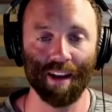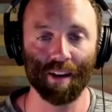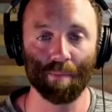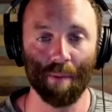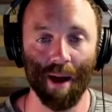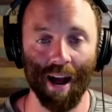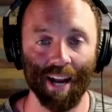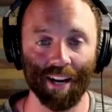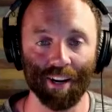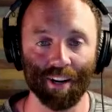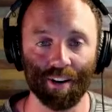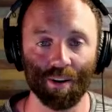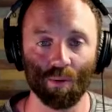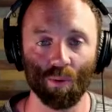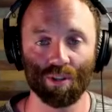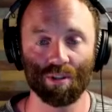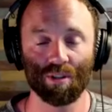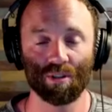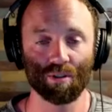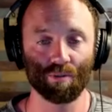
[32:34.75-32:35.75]
minor,
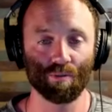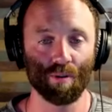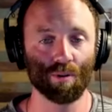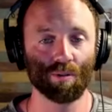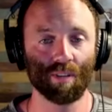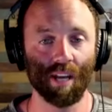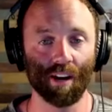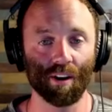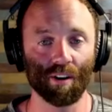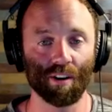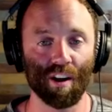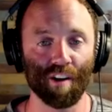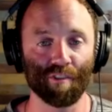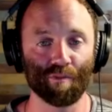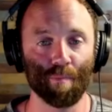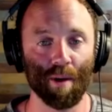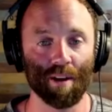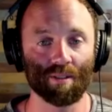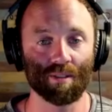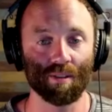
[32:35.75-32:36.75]
which is a rotator cuff
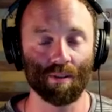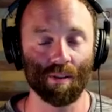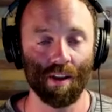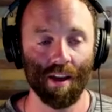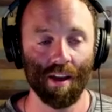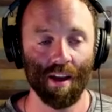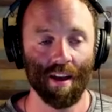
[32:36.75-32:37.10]
muscle.